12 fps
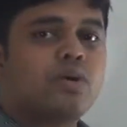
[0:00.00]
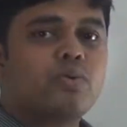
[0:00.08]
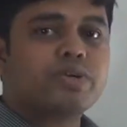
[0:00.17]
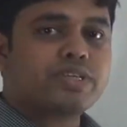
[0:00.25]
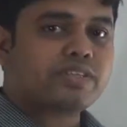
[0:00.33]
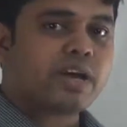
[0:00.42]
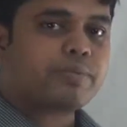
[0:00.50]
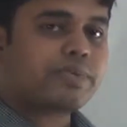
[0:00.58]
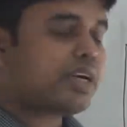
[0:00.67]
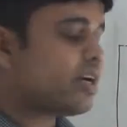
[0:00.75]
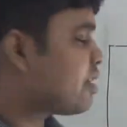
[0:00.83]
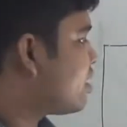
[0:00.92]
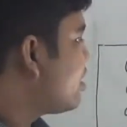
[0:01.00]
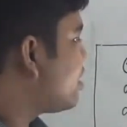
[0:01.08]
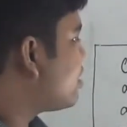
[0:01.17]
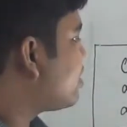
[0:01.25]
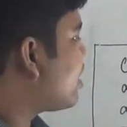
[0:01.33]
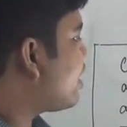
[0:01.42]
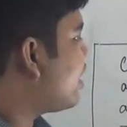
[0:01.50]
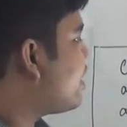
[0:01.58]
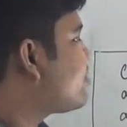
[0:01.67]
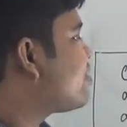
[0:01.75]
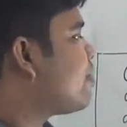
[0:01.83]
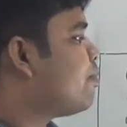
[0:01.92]
we subtract the
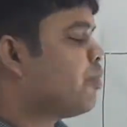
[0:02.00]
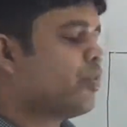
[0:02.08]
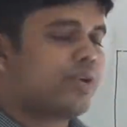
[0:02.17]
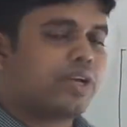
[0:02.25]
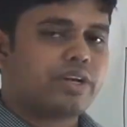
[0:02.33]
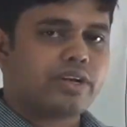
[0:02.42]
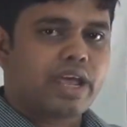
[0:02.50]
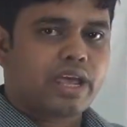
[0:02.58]
age of Munir